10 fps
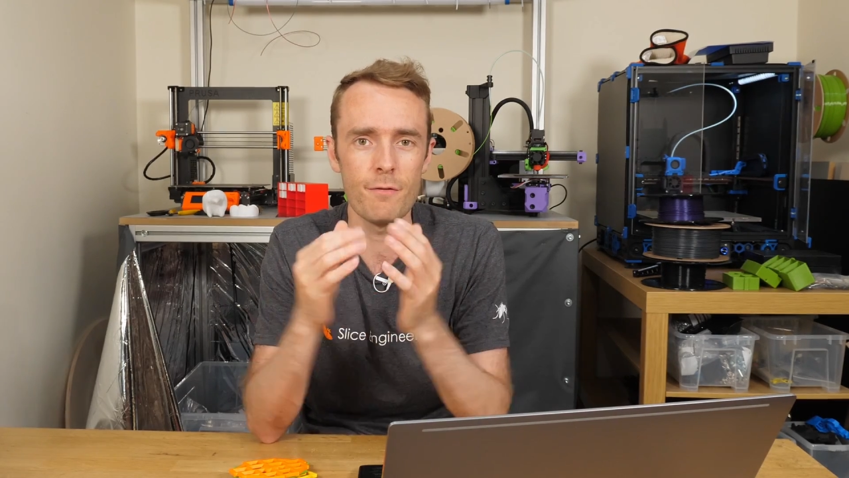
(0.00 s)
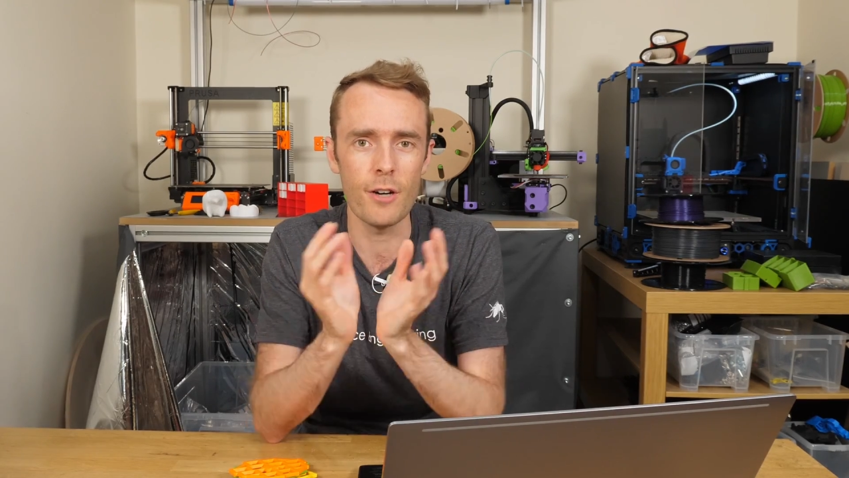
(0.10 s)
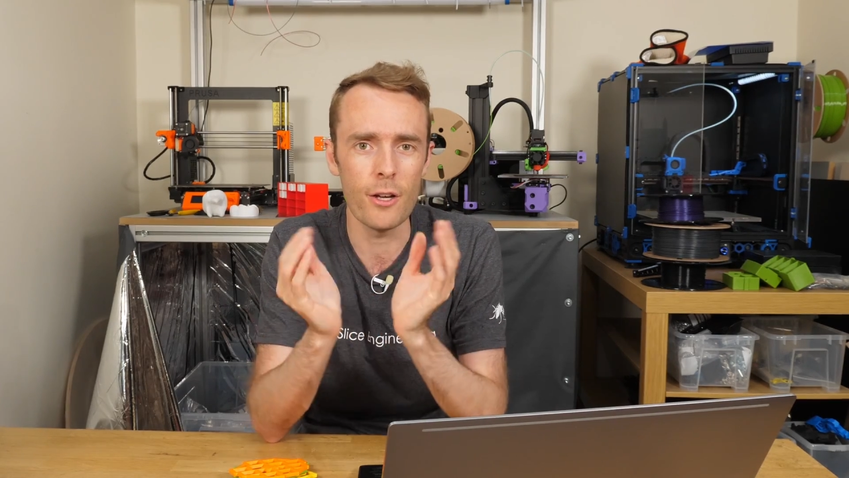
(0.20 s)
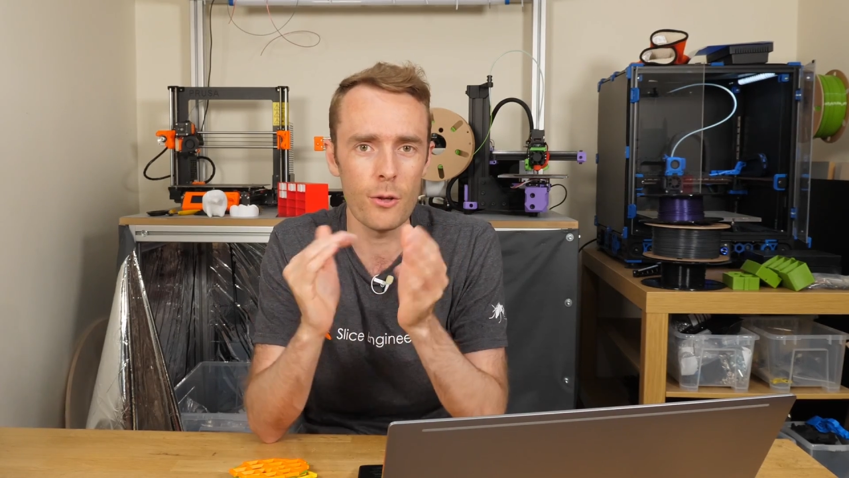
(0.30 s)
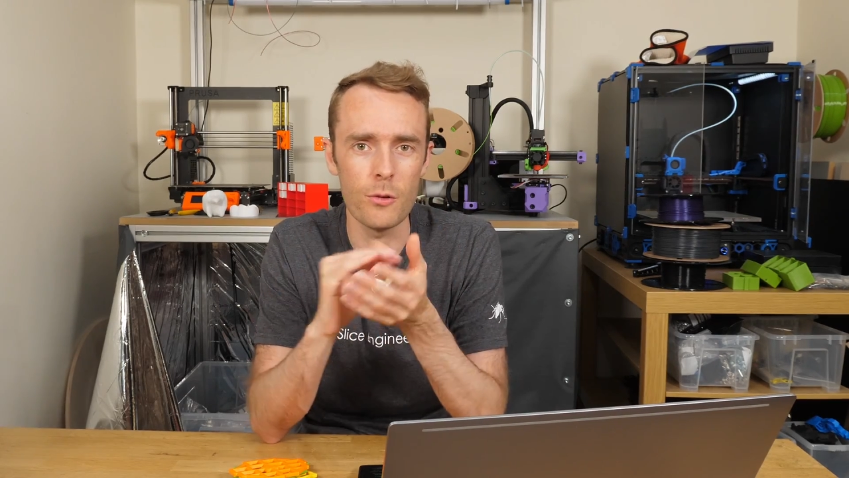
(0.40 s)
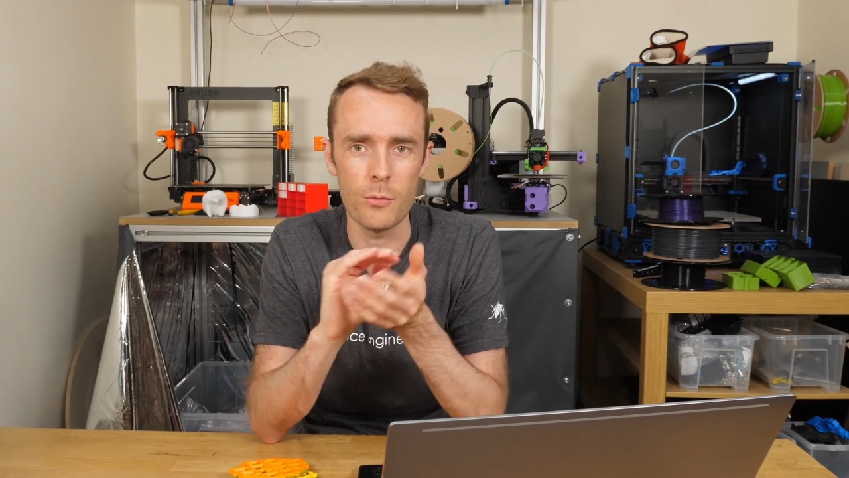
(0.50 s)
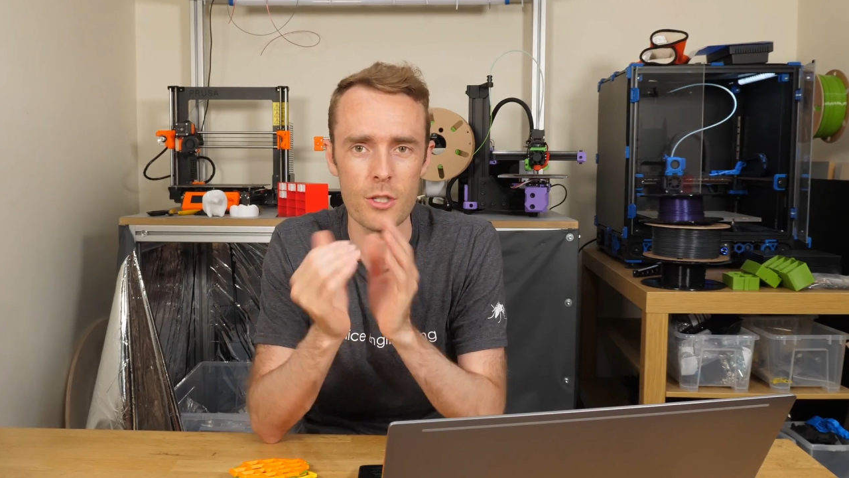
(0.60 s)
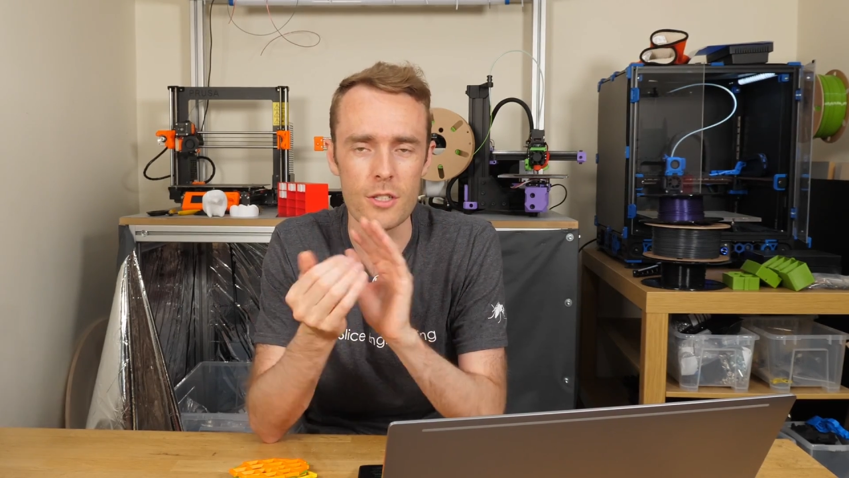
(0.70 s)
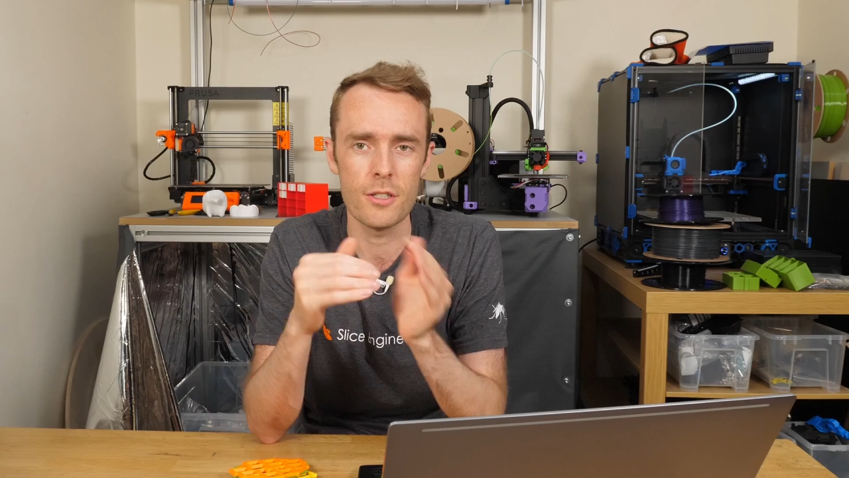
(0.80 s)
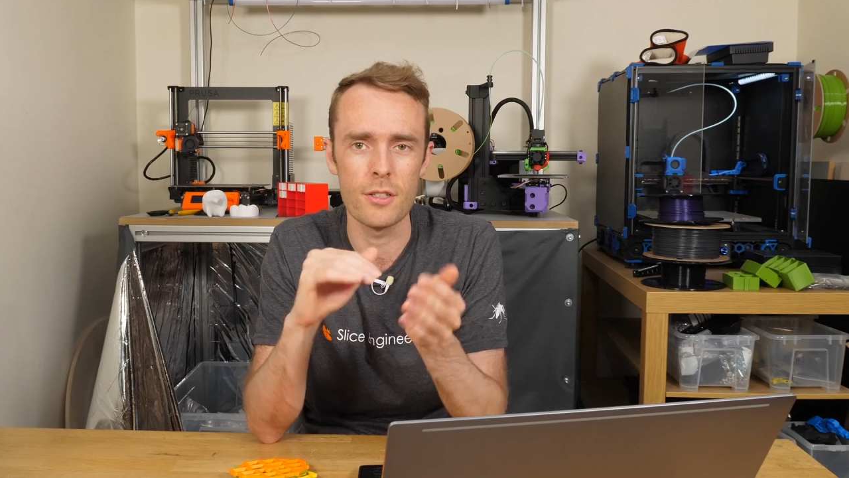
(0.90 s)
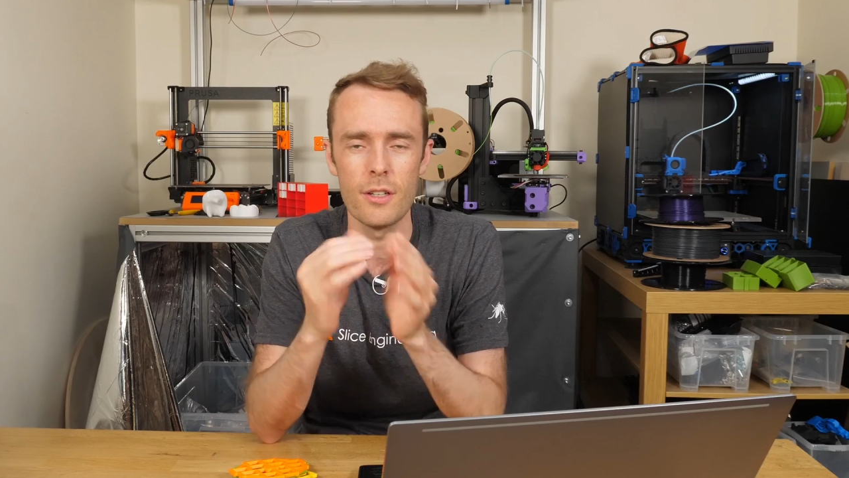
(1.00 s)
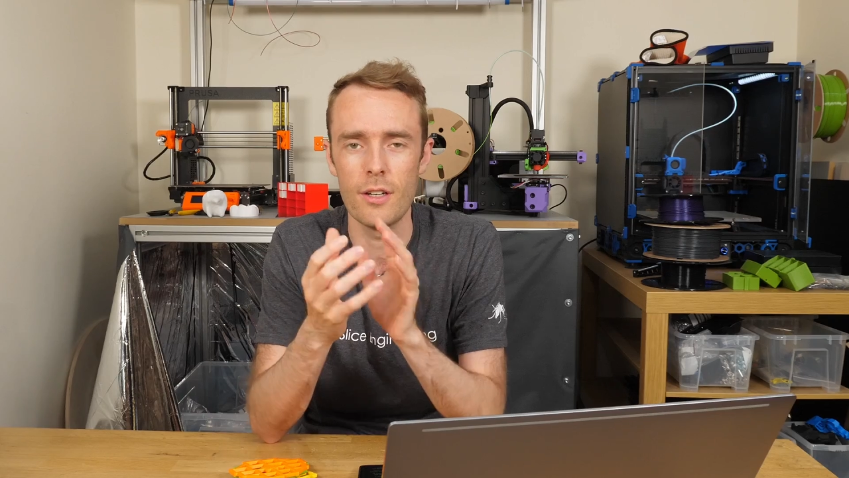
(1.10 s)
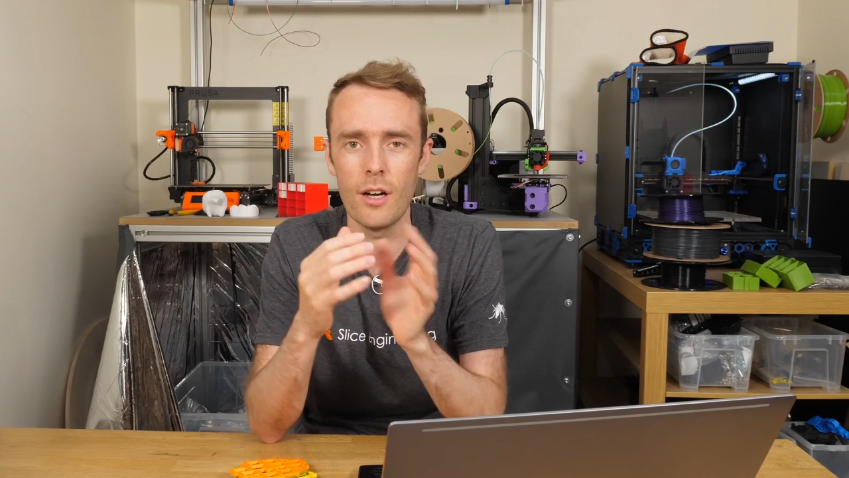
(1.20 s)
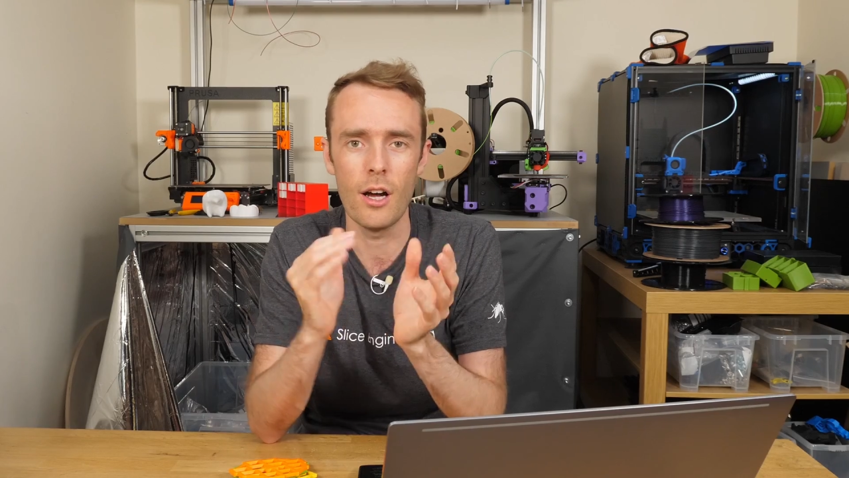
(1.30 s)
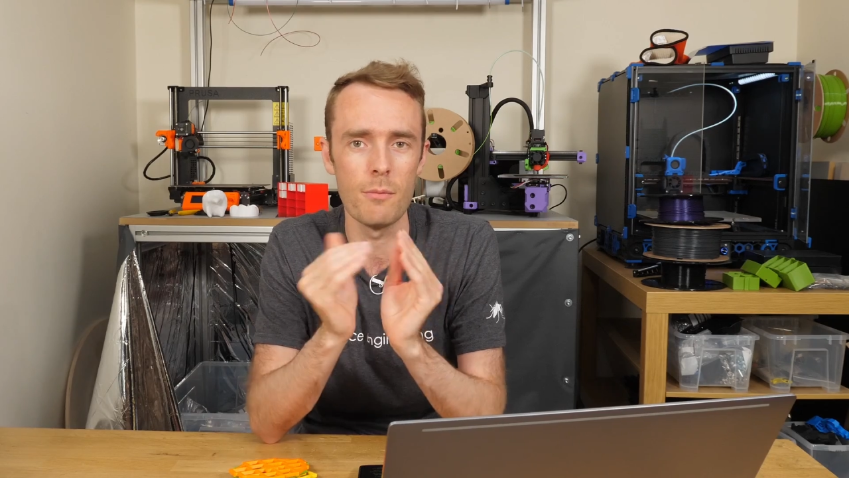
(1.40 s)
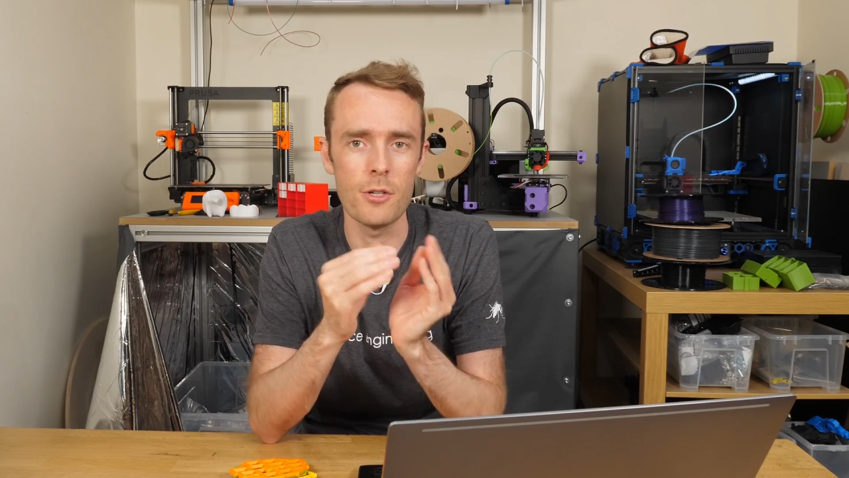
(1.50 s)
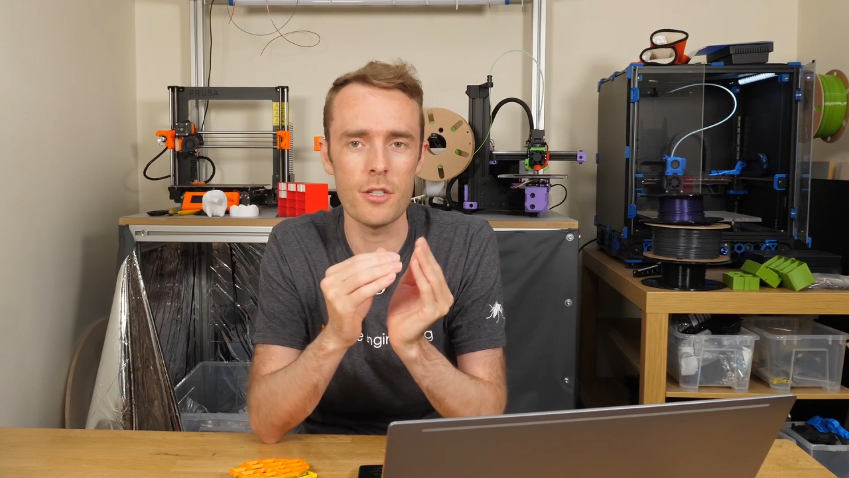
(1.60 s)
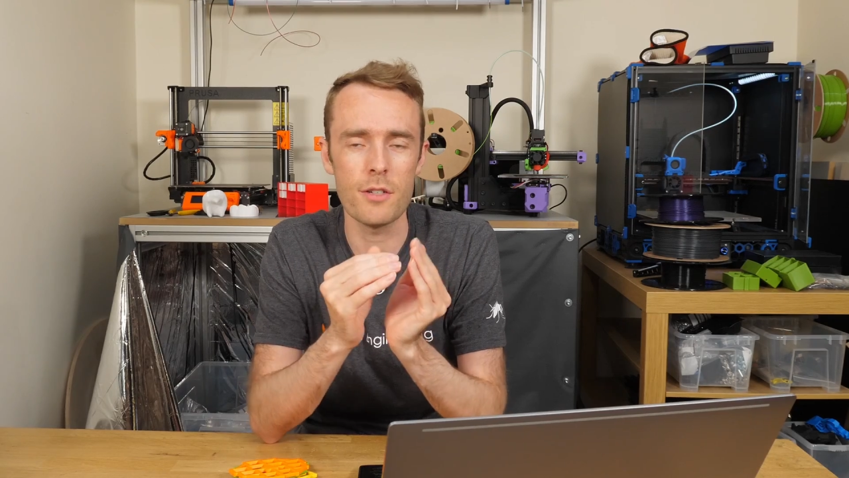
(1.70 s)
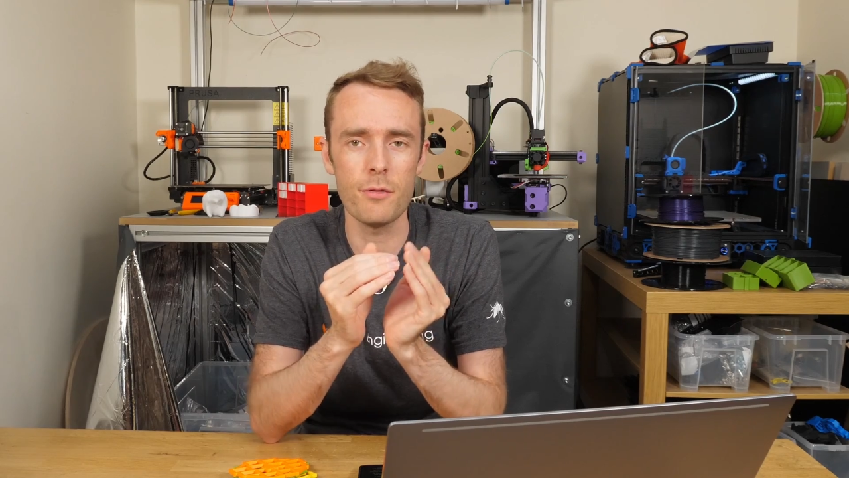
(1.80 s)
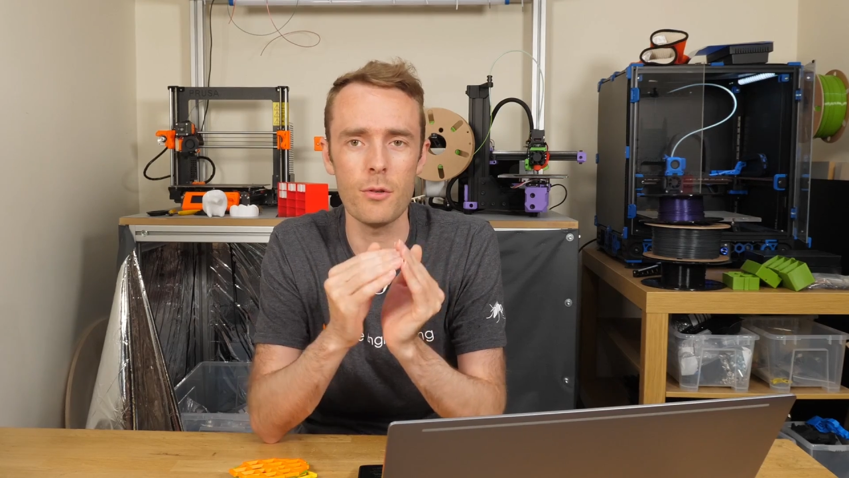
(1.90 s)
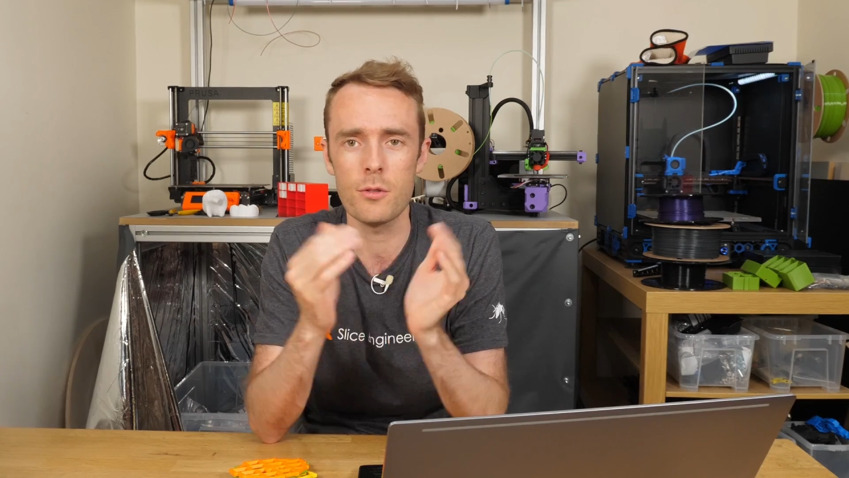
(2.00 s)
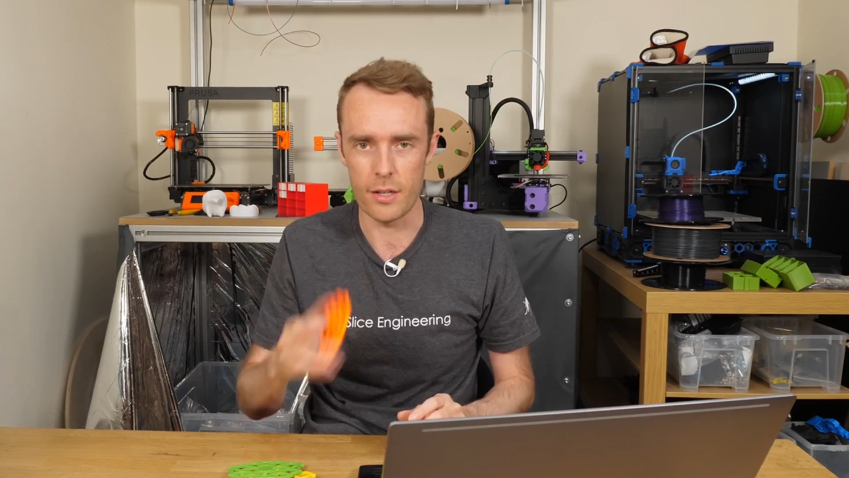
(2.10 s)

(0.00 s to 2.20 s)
files which I'm charging for.